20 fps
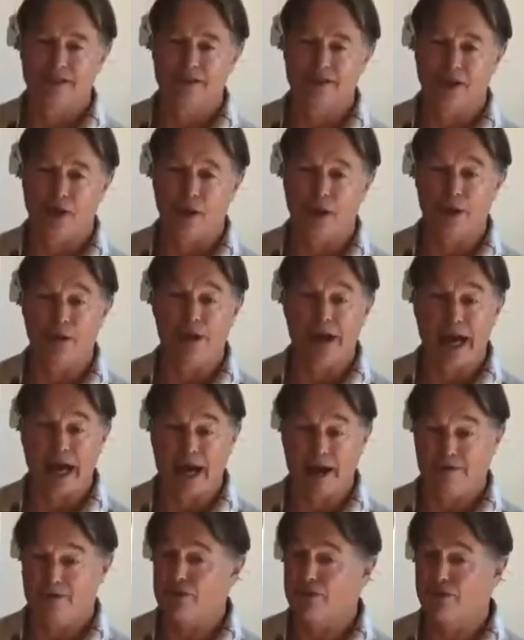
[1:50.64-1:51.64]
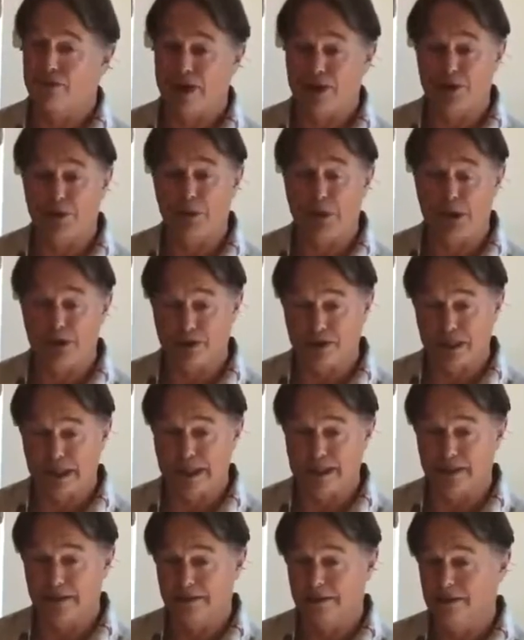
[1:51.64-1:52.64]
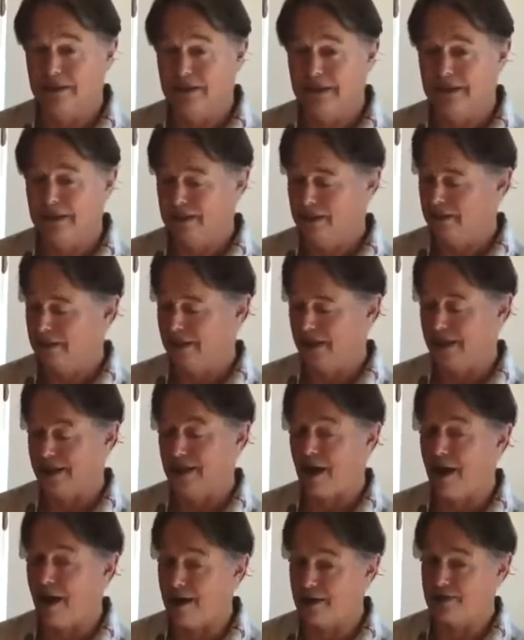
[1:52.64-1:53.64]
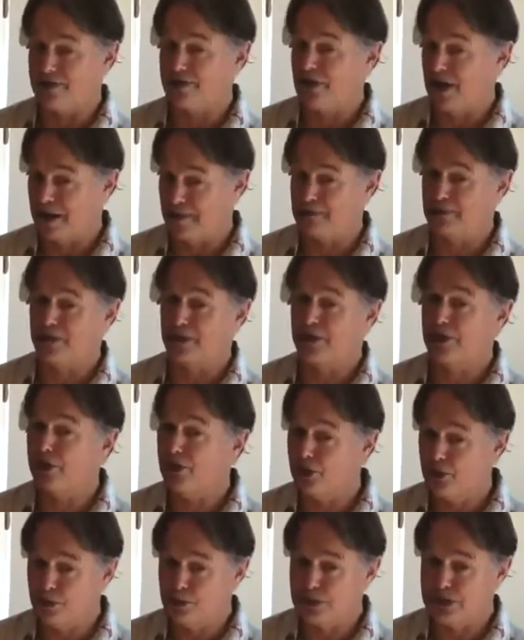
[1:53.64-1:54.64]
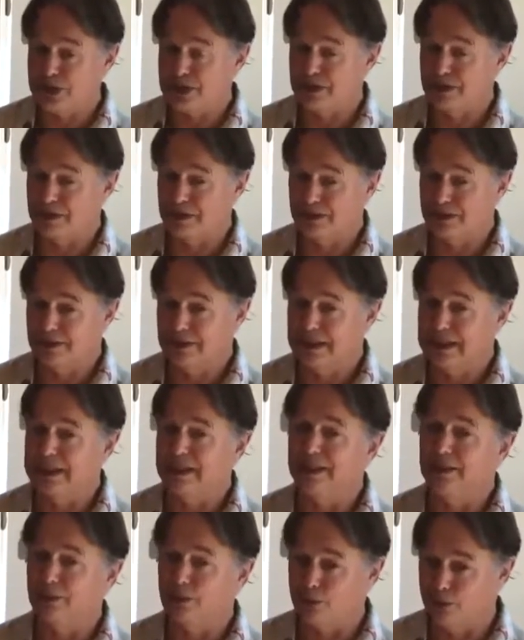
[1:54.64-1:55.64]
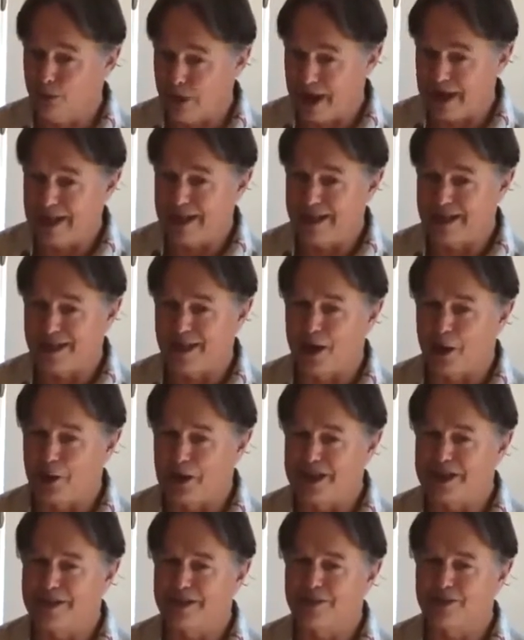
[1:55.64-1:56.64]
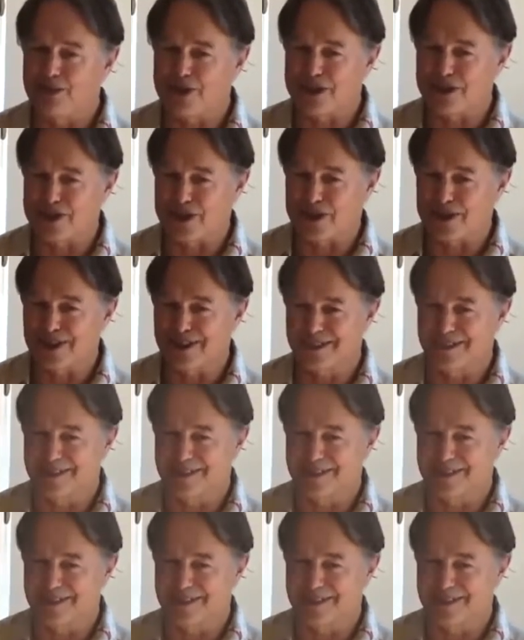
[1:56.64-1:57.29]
So here we have the fresh spirulina in heart-shaped cubes, ready to go into the freezer.